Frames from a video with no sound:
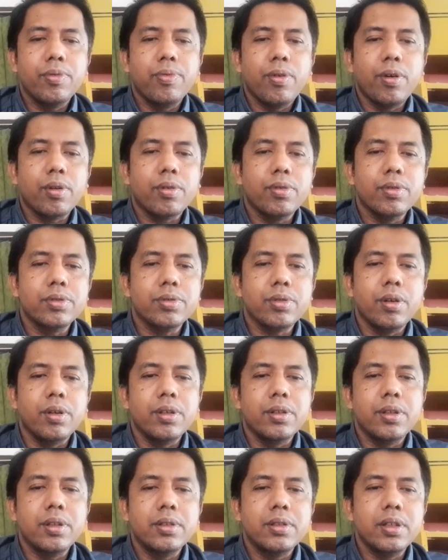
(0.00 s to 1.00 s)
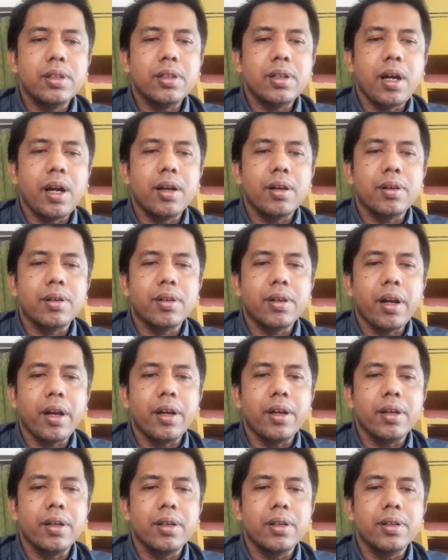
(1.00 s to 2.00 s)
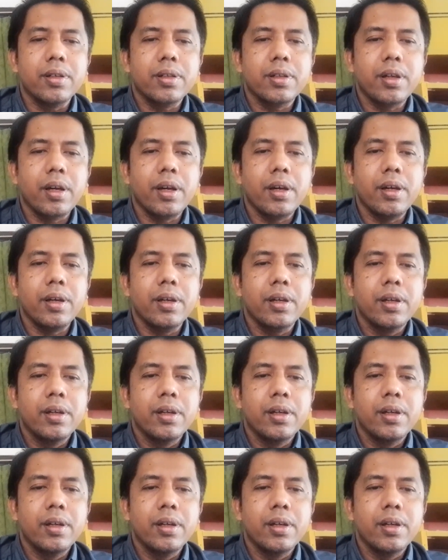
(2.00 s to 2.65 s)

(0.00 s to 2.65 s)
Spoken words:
focus on teaching color red, okay,